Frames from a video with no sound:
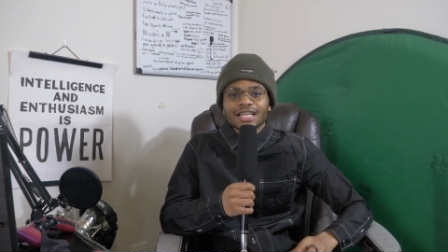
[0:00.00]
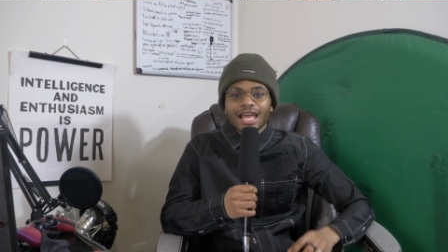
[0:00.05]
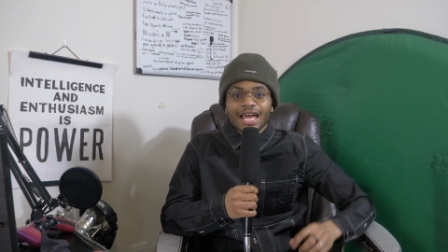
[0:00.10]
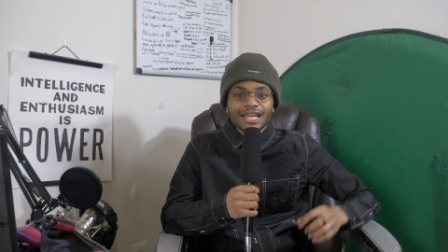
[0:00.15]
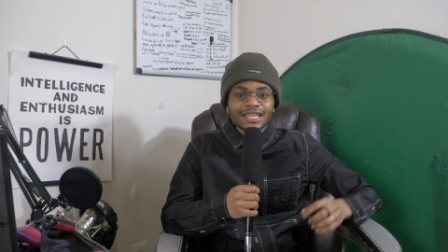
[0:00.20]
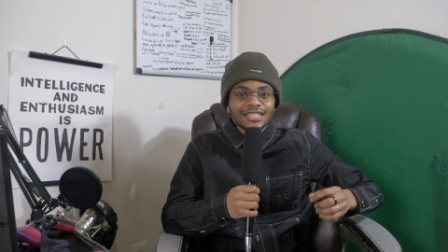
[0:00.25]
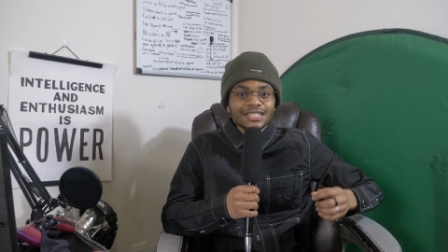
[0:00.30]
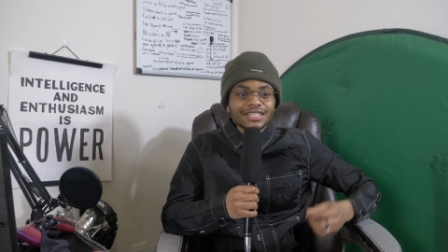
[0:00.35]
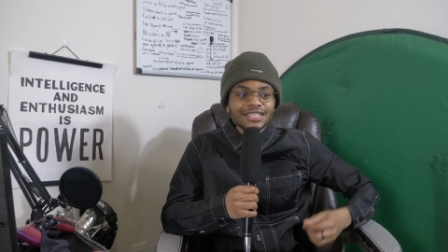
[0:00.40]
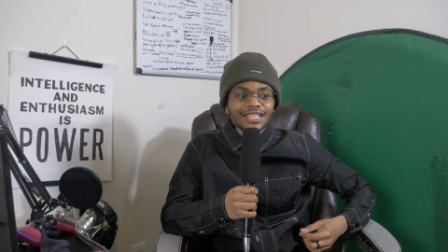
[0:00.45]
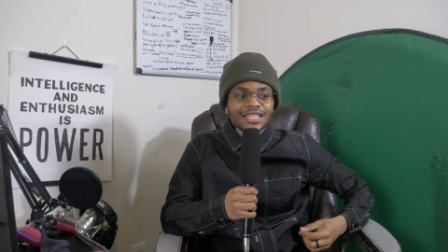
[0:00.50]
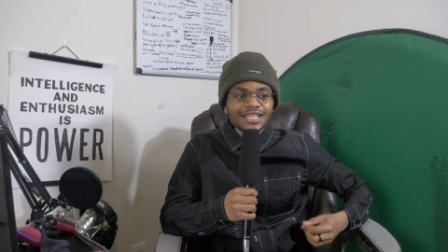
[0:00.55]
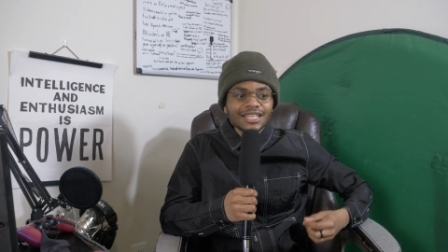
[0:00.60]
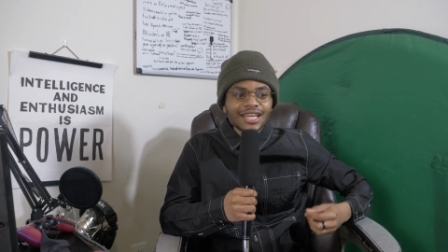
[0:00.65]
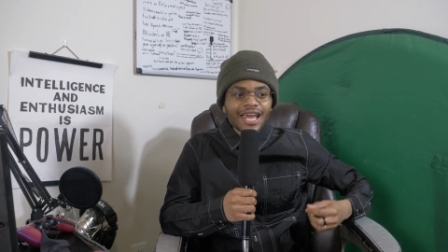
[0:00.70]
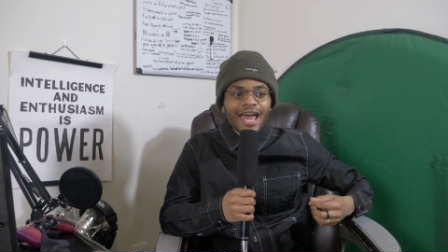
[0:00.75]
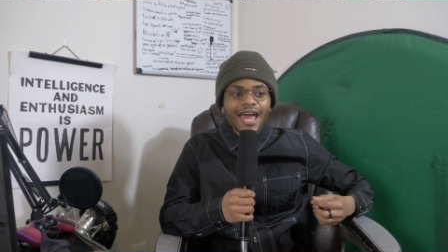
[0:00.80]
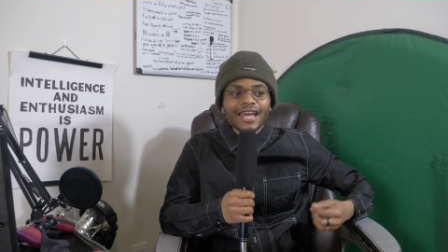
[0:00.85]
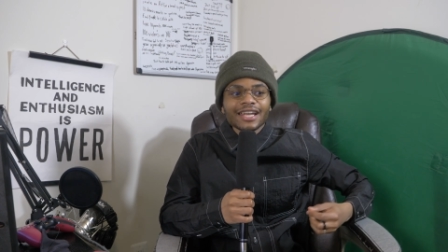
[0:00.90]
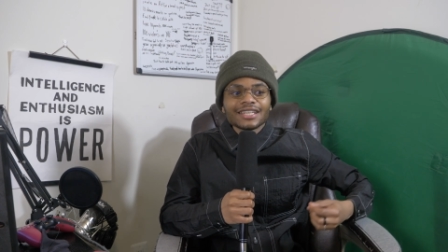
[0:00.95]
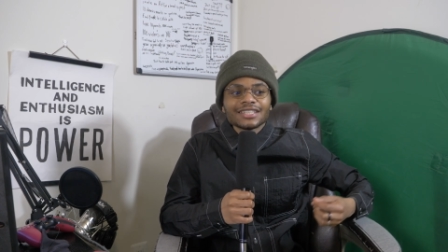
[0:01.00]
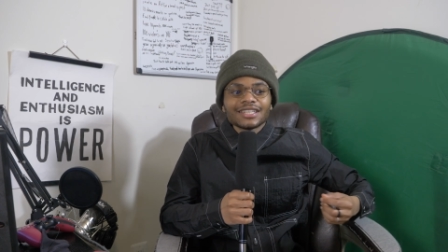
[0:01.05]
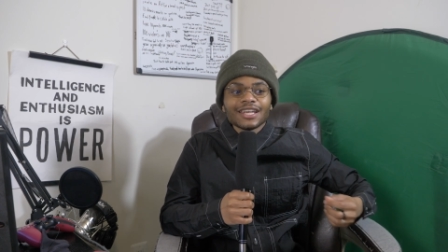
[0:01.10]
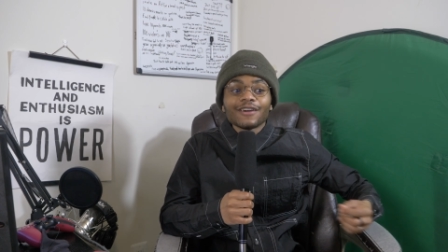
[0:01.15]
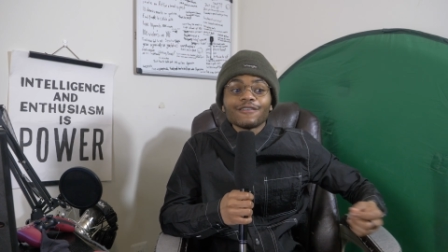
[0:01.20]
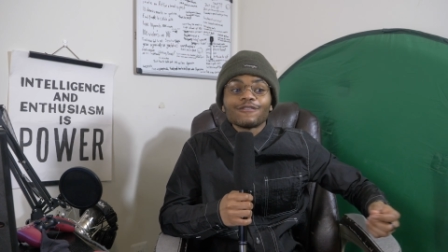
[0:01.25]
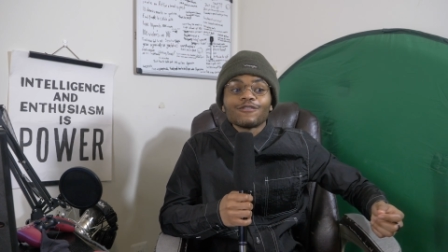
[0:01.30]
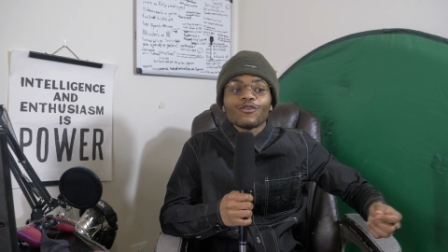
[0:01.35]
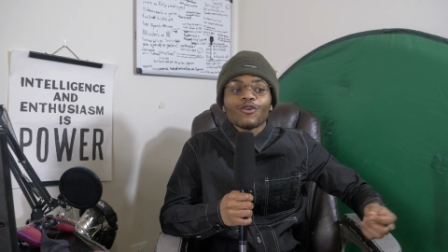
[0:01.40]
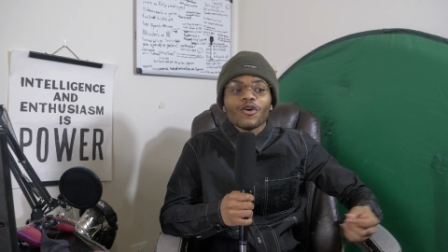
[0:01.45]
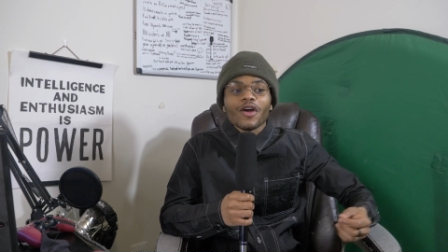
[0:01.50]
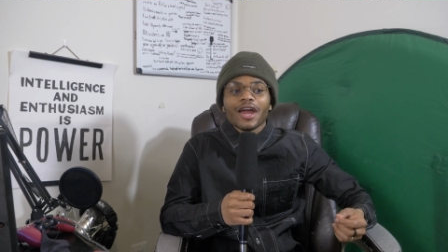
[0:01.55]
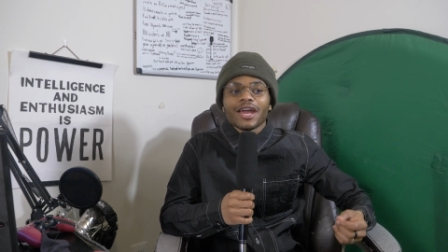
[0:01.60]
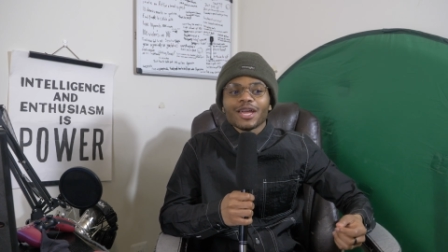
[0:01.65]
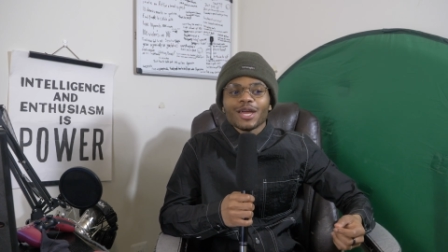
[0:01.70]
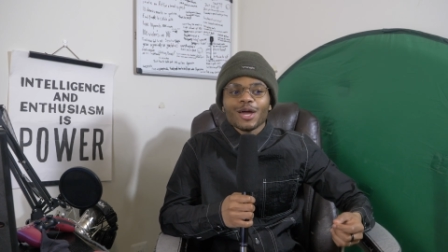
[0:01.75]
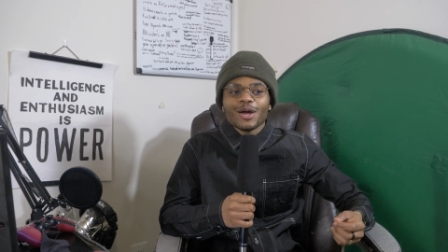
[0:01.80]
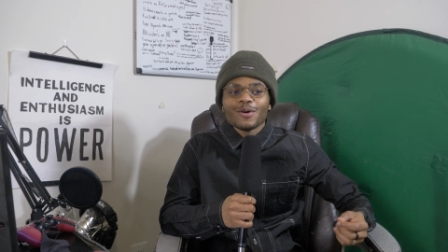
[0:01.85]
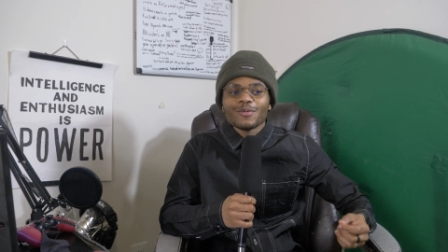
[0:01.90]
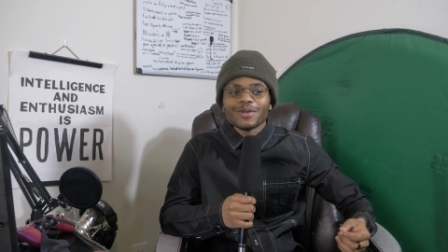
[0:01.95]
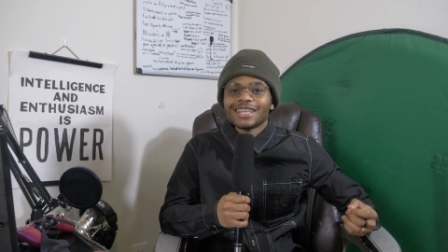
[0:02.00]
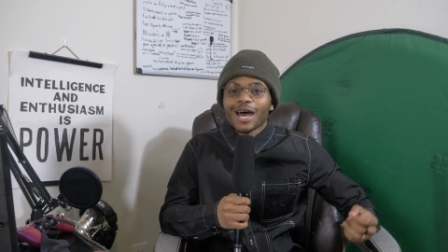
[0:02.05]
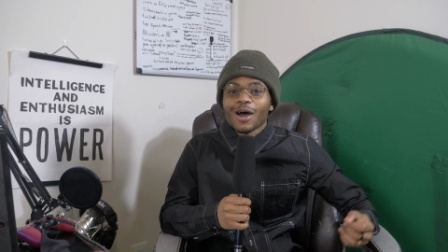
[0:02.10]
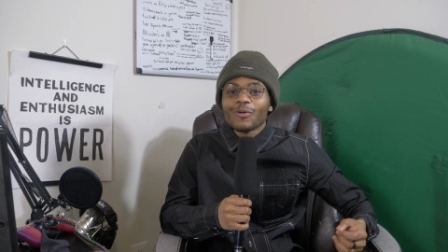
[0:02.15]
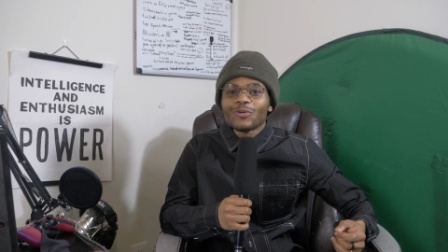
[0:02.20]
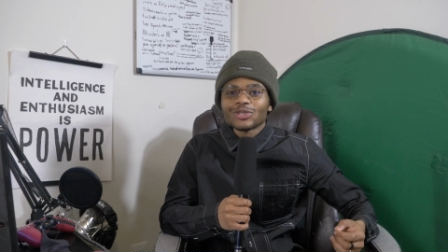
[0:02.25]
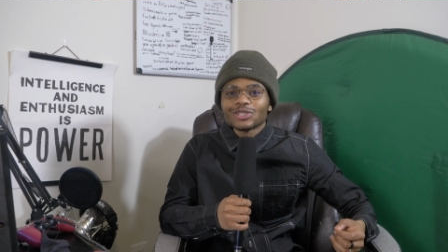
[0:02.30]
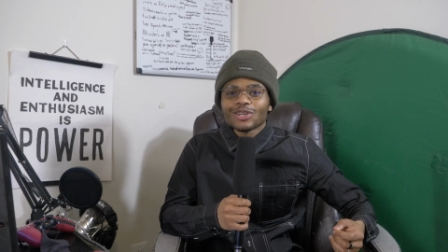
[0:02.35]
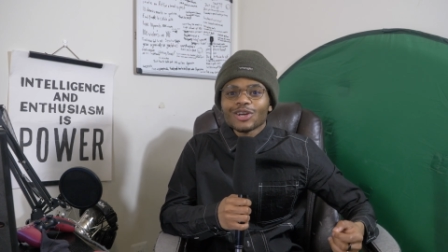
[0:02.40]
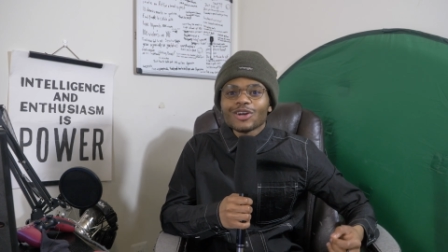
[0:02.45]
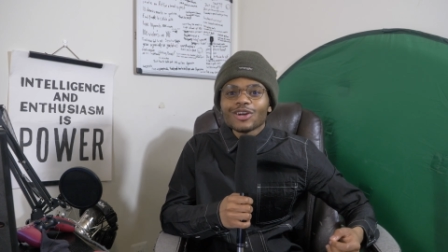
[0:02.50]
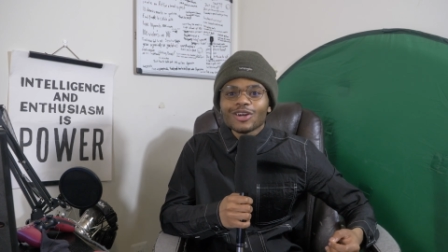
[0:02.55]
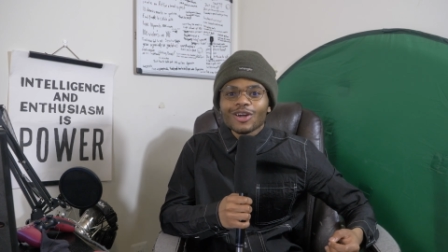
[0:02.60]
Like she had to say 4 a.m. That was her